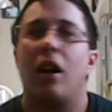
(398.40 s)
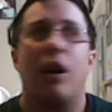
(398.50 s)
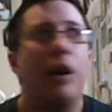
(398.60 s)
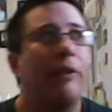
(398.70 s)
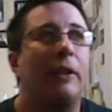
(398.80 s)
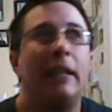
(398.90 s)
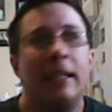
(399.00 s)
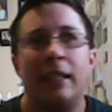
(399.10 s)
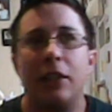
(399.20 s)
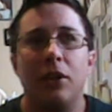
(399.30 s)
if you need an
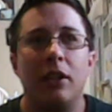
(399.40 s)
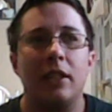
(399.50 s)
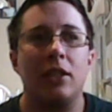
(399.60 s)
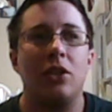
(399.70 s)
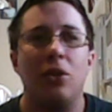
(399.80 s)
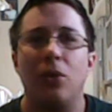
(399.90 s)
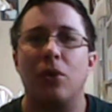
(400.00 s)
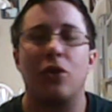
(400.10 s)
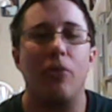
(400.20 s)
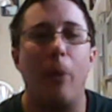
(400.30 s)
ear to listen to or
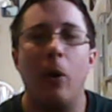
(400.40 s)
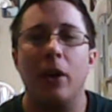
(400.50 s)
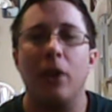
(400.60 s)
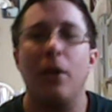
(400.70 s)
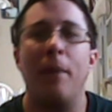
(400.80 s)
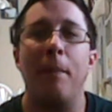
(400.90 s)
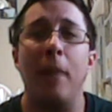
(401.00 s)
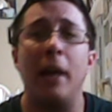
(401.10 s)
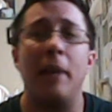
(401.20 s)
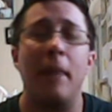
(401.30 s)
support, there are
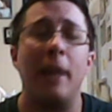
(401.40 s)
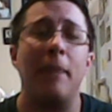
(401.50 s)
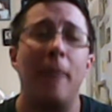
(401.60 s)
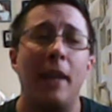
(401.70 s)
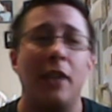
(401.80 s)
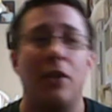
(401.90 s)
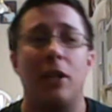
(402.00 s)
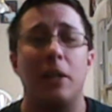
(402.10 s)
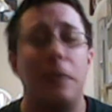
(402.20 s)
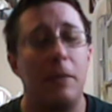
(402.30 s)
many, many, many trans
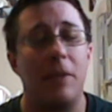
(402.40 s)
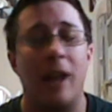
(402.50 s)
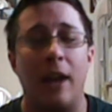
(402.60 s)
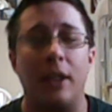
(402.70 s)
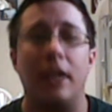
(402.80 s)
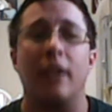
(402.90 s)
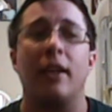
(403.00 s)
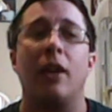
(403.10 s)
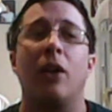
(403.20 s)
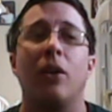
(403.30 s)
people out there that
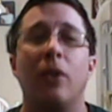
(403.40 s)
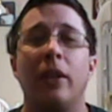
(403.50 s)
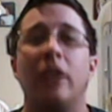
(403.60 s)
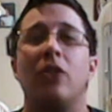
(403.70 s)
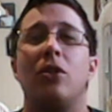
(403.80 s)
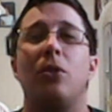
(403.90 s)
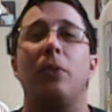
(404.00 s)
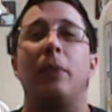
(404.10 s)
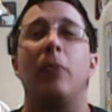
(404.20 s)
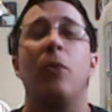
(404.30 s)
are going to be
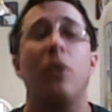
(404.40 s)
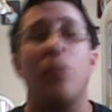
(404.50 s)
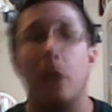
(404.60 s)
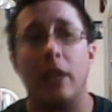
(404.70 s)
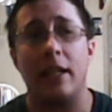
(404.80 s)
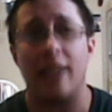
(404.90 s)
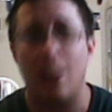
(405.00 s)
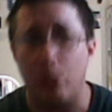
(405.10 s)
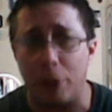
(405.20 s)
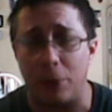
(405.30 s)
more than willing to
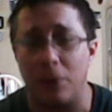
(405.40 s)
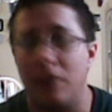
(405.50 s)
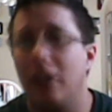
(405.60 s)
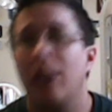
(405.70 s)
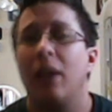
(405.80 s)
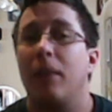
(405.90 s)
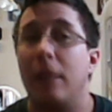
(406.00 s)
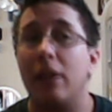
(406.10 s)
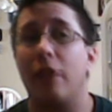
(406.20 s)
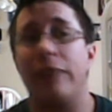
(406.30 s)
help you,
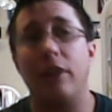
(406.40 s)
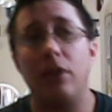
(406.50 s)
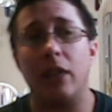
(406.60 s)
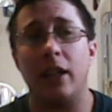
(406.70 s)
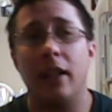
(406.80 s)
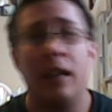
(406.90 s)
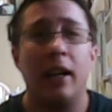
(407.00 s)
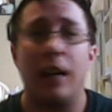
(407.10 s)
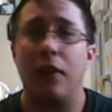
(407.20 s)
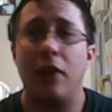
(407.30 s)
myself included.
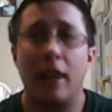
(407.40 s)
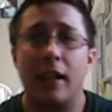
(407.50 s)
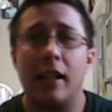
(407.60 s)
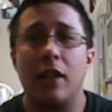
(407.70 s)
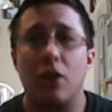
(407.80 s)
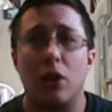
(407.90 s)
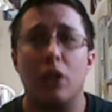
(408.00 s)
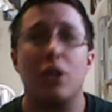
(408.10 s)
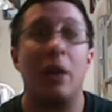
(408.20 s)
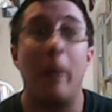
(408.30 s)
And you're not going to get charged
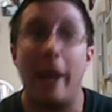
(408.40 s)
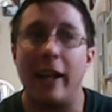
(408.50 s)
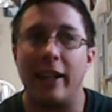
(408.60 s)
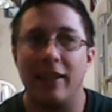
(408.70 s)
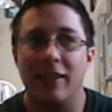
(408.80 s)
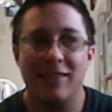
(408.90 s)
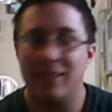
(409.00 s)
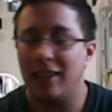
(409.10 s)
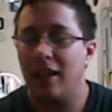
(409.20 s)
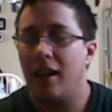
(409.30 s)
a penny,
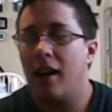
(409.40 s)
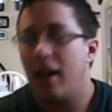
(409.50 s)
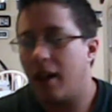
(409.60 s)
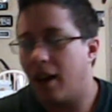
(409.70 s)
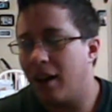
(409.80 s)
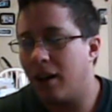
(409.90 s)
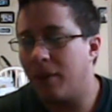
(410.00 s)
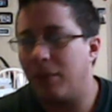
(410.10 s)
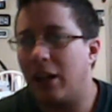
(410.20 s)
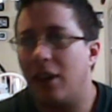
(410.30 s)

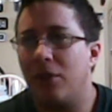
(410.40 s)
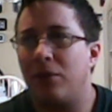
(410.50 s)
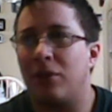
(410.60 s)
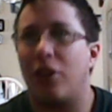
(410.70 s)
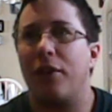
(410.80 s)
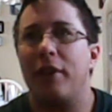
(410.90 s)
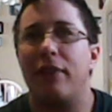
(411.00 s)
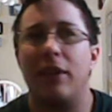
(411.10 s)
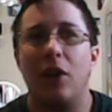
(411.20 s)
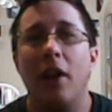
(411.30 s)
let alone
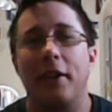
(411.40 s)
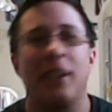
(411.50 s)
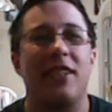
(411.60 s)
$35.